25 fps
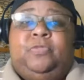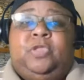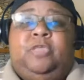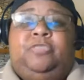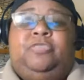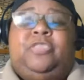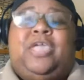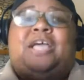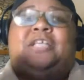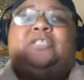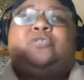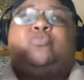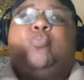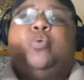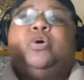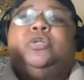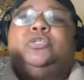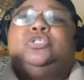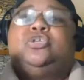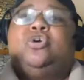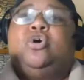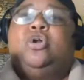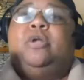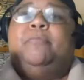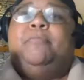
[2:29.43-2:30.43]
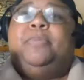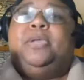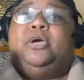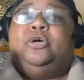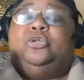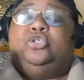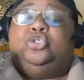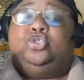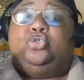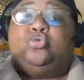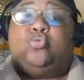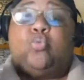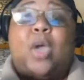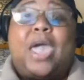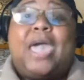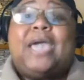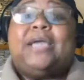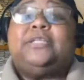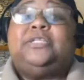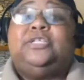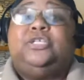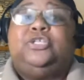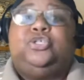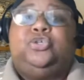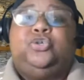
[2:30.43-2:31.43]
That's what's going to be
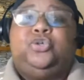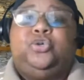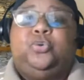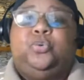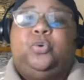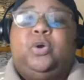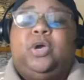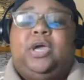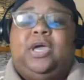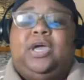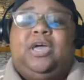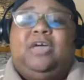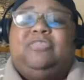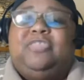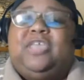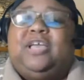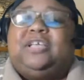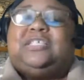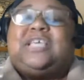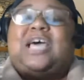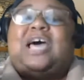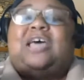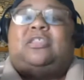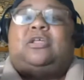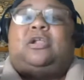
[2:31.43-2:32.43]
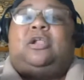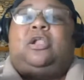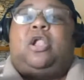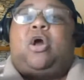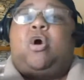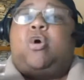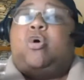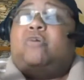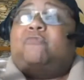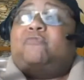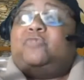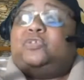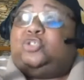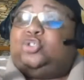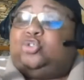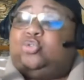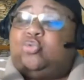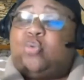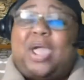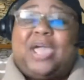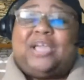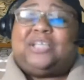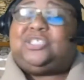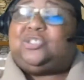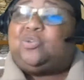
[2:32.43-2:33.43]
attracted to you. That's how the law of
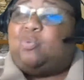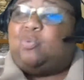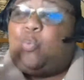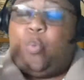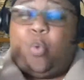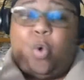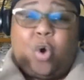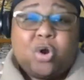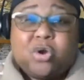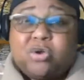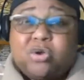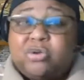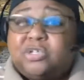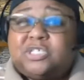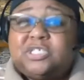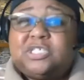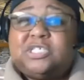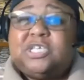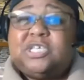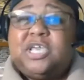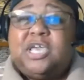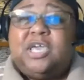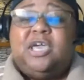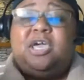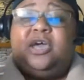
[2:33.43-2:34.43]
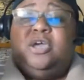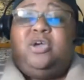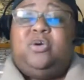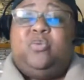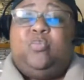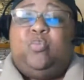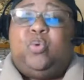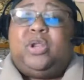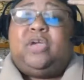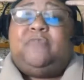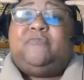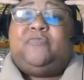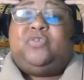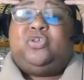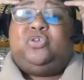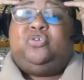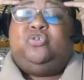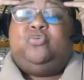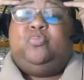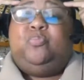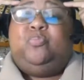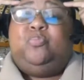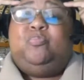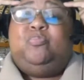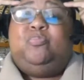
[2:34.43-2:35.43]
attraction works. Whatever
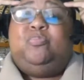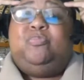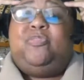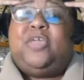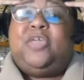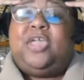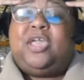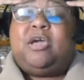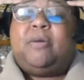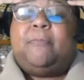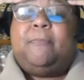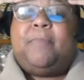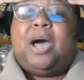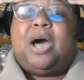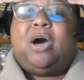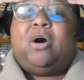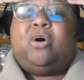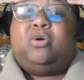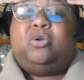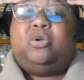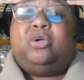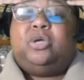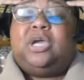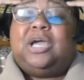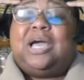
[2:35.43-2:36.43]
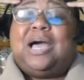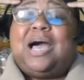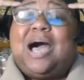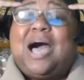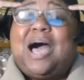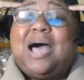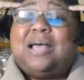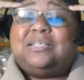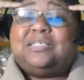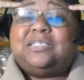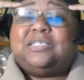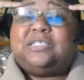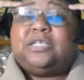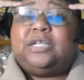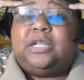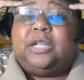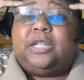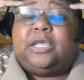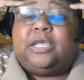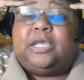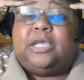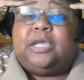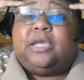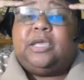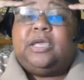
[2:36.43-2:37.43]
you think about
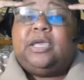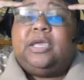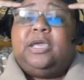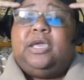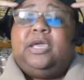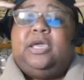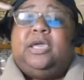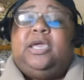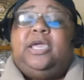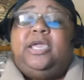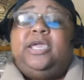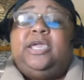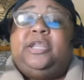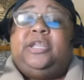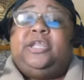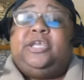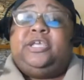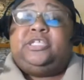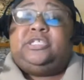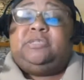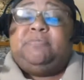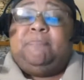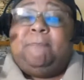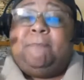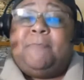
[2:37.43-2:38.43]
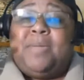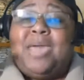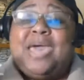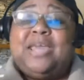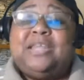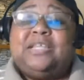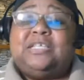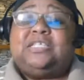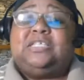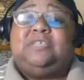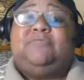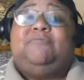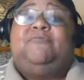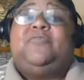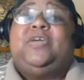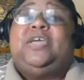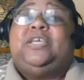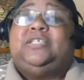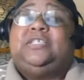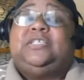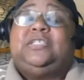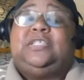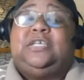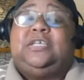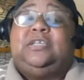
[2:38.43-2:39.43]
constantly, it is
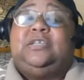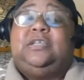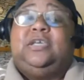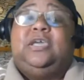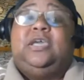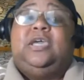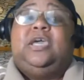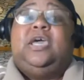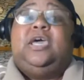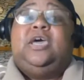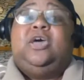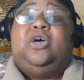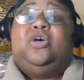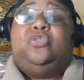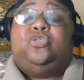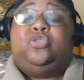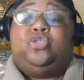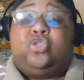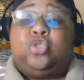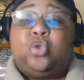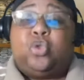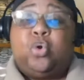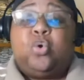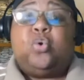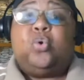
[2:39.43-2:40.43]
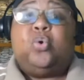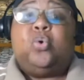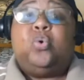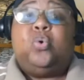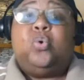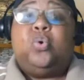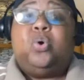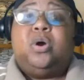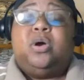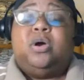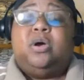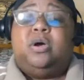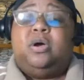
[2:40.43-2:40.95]
manifested through